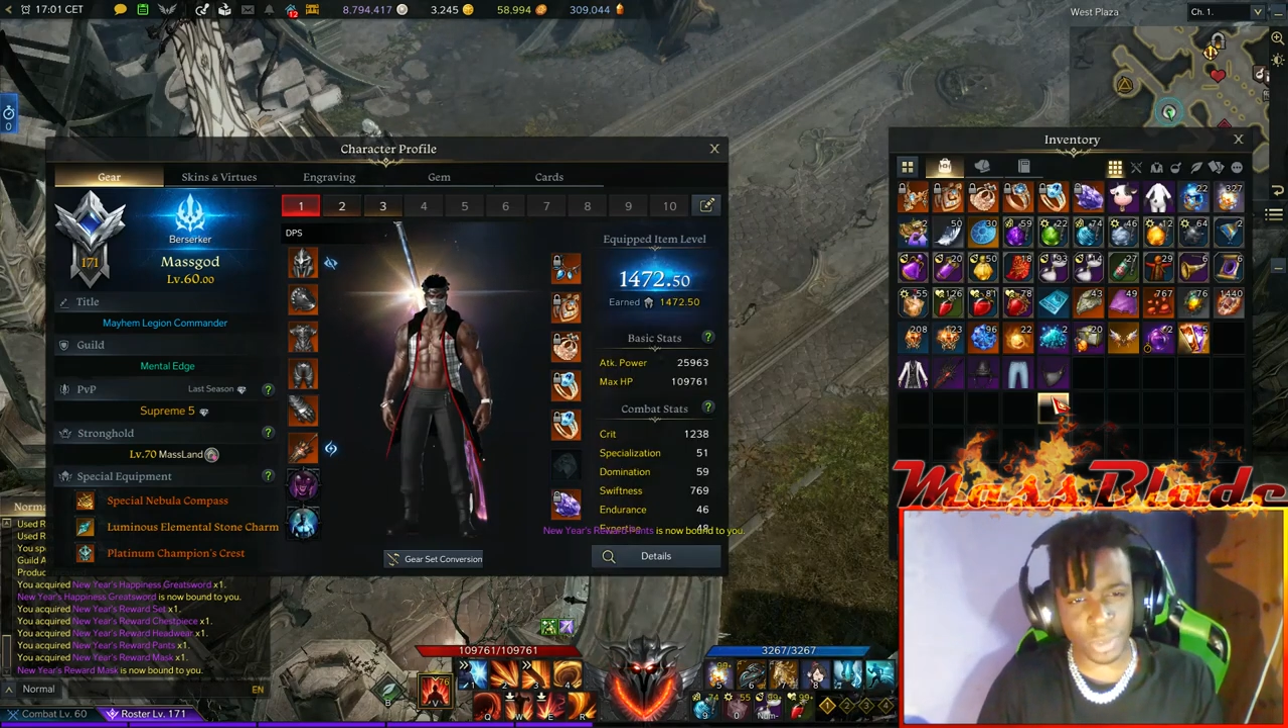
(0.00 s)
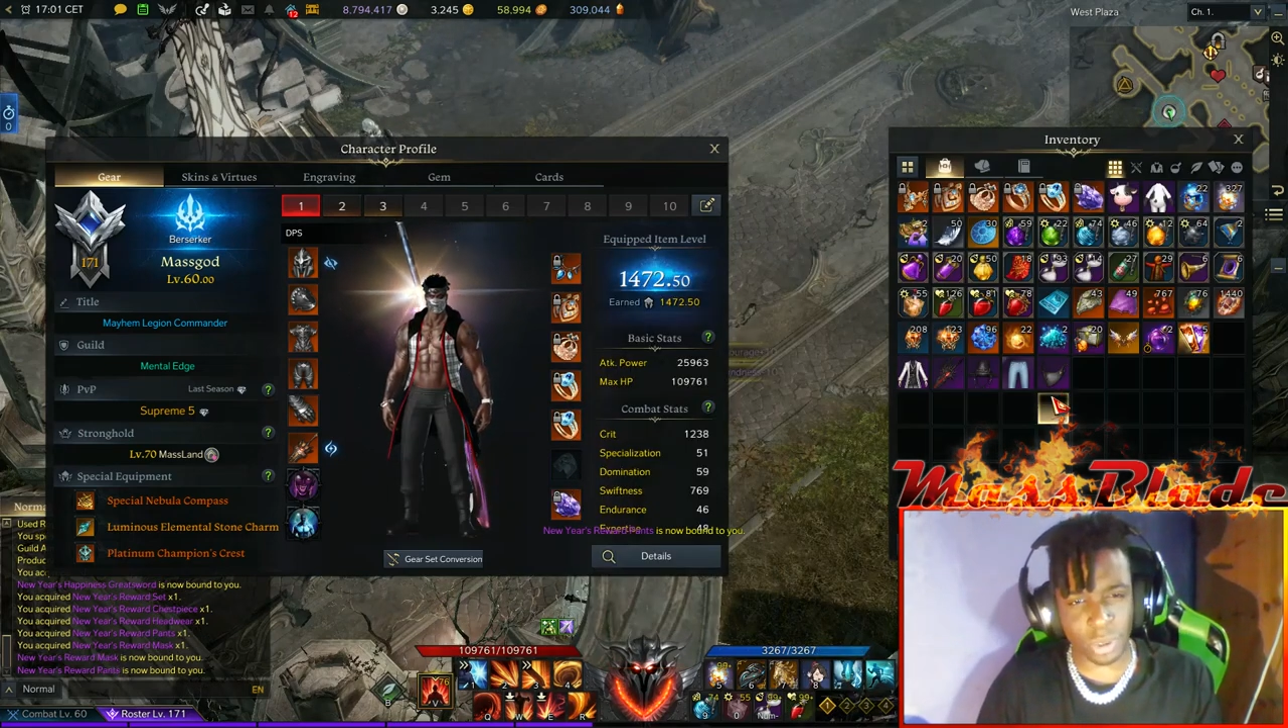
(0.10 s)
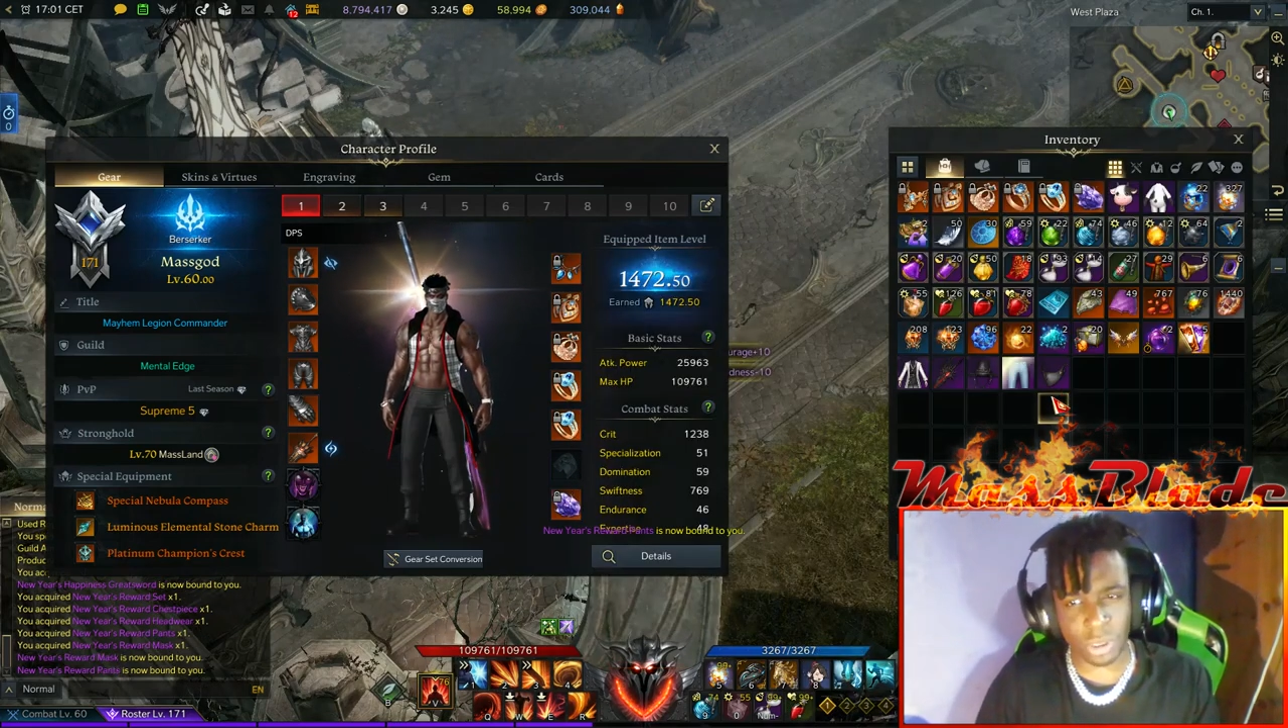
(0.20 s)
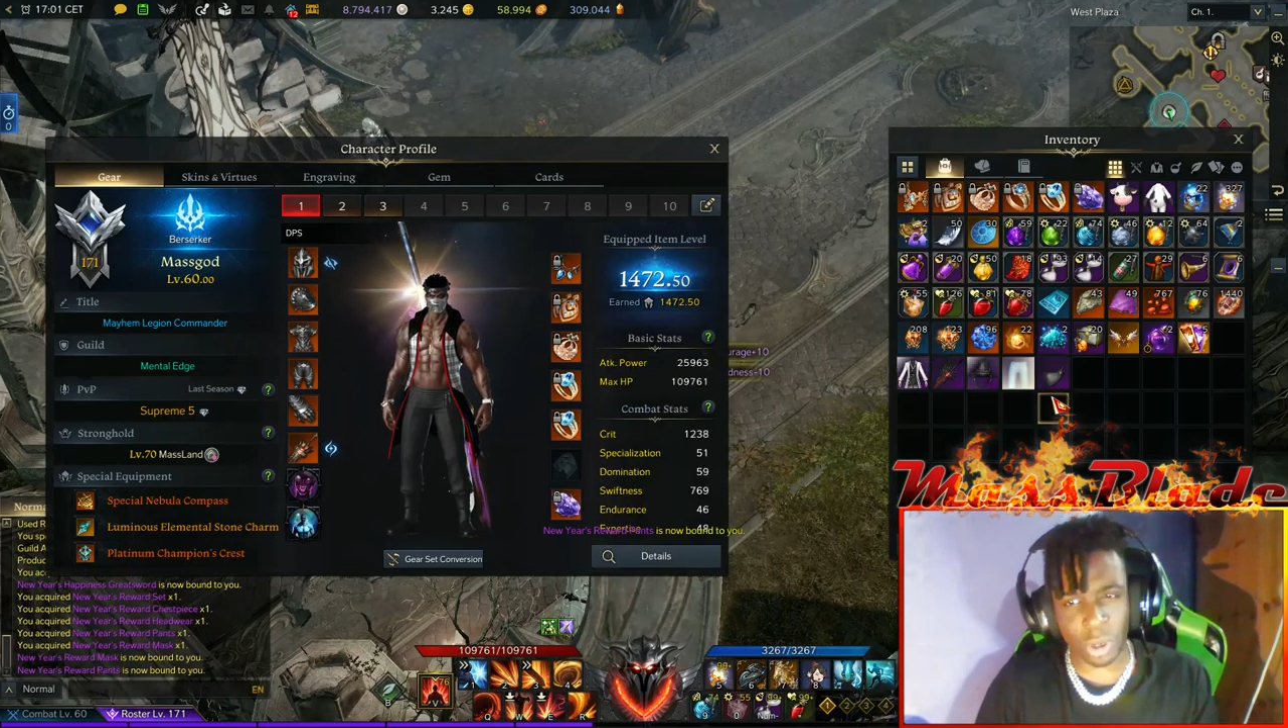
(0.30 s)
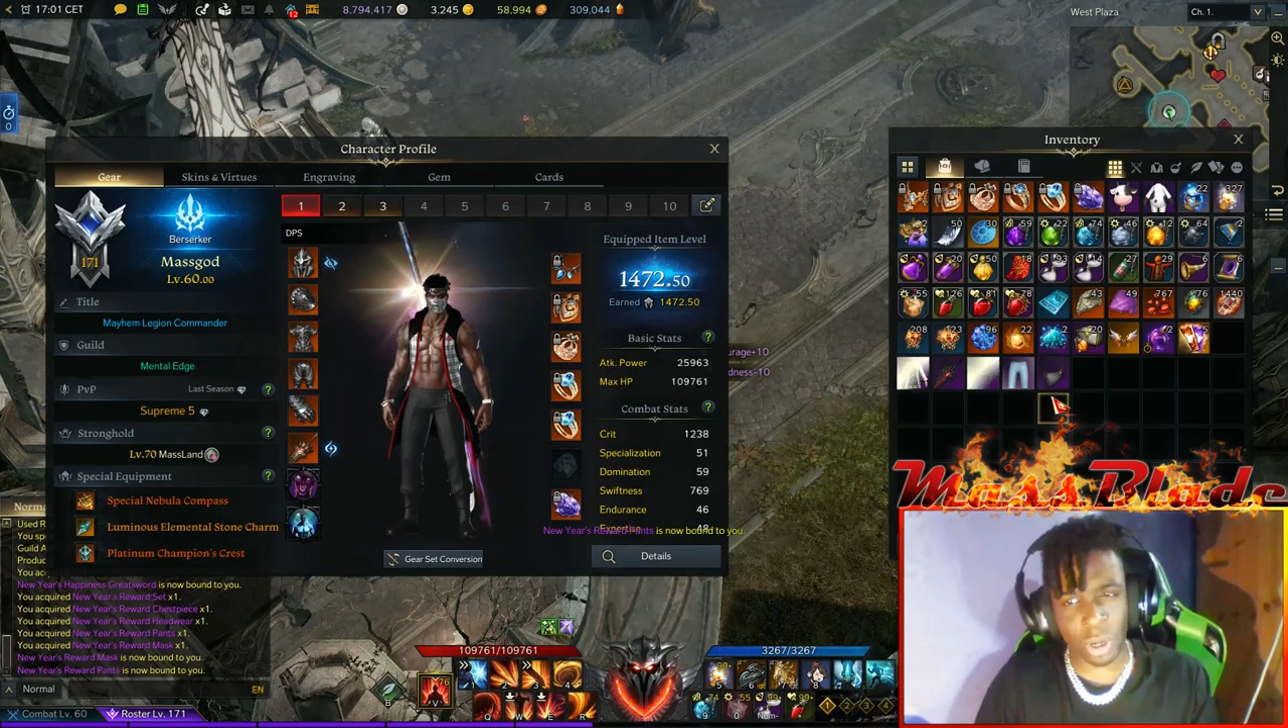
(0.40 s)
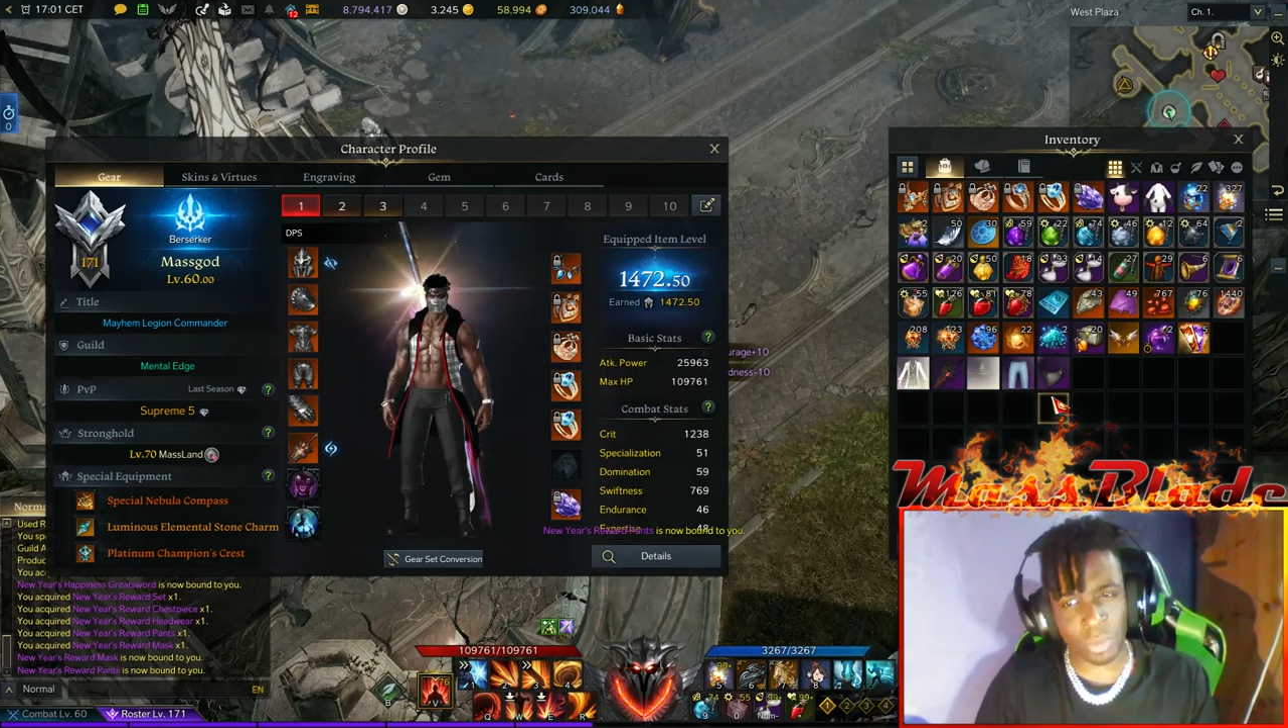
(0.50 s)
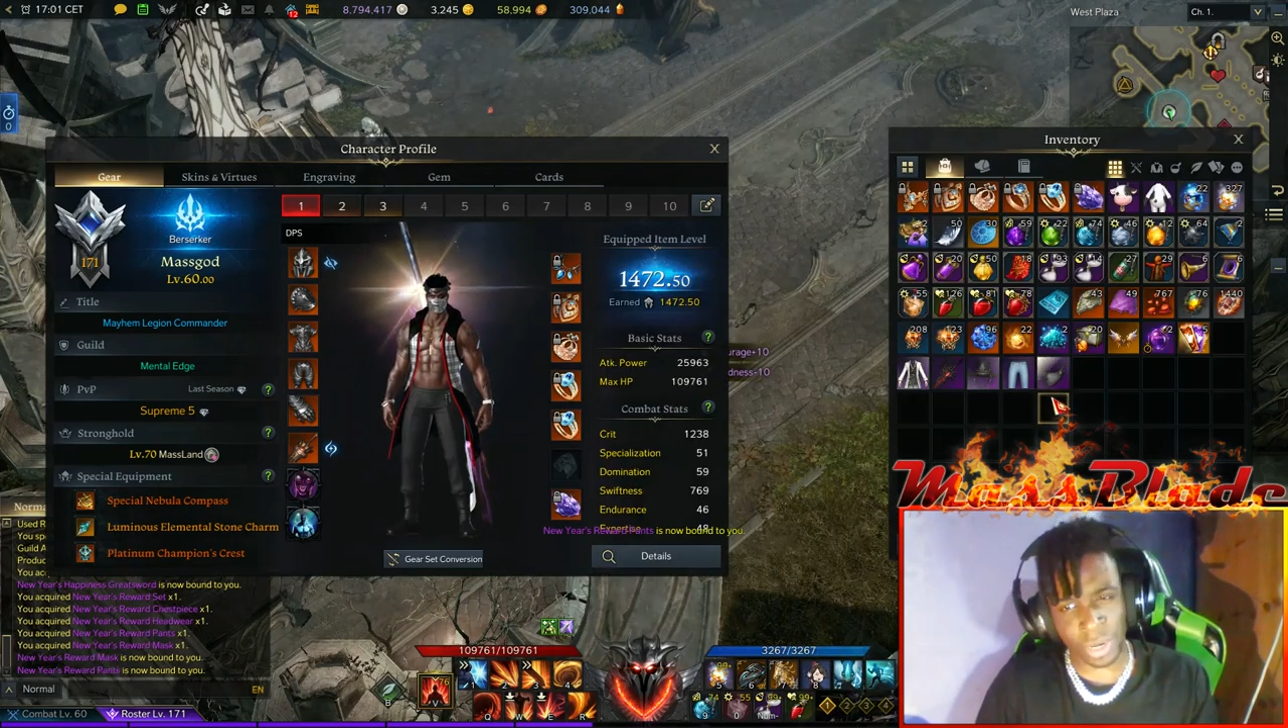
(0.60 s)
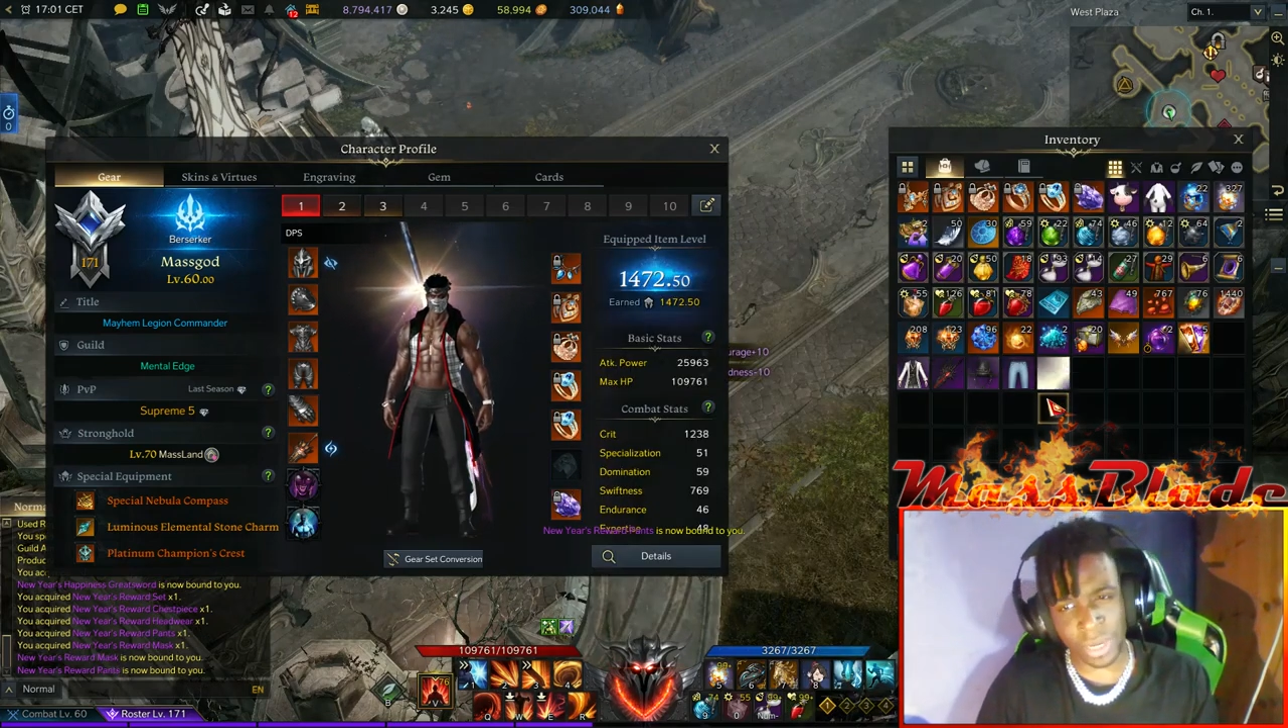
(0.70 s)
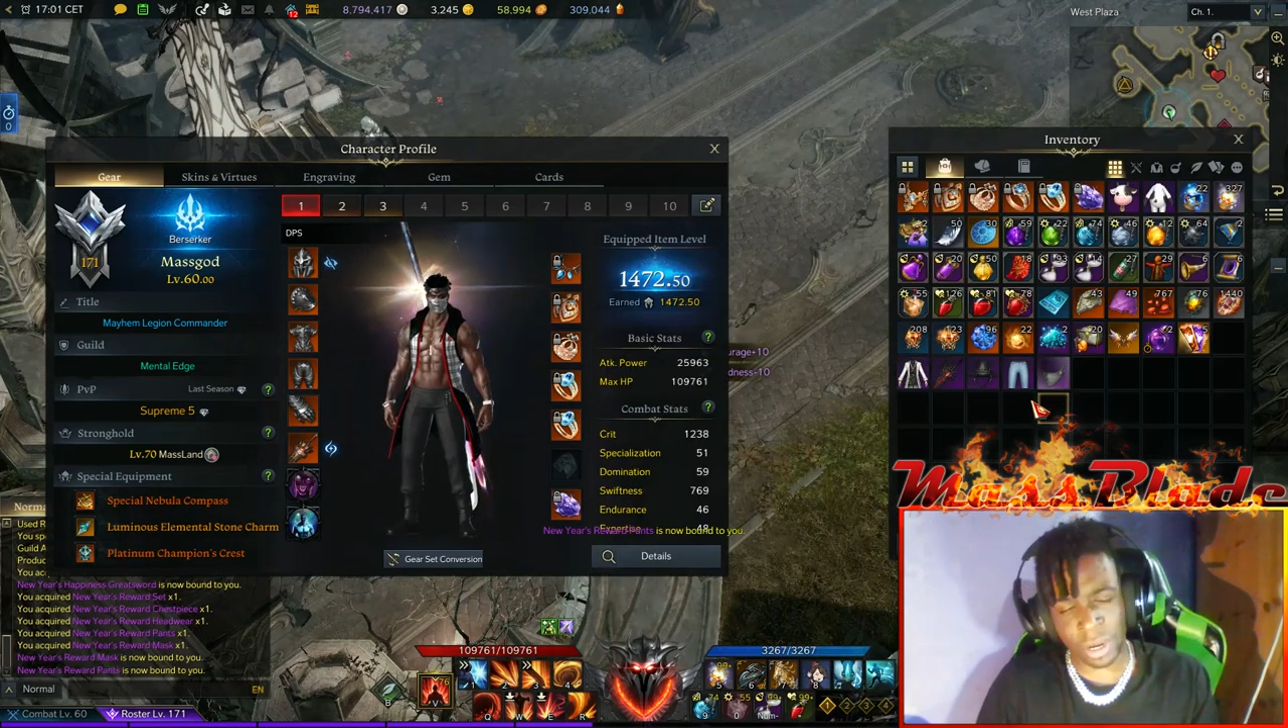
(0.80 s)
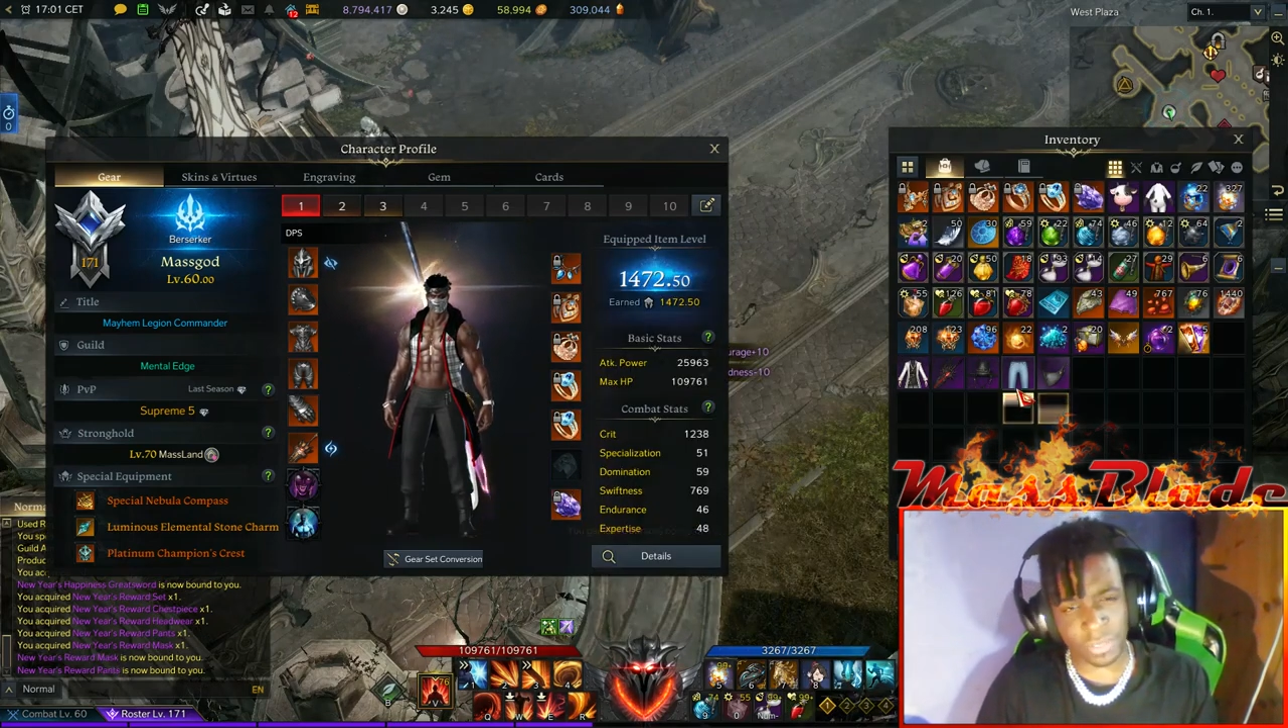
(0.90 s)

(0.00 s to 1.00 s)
took a long break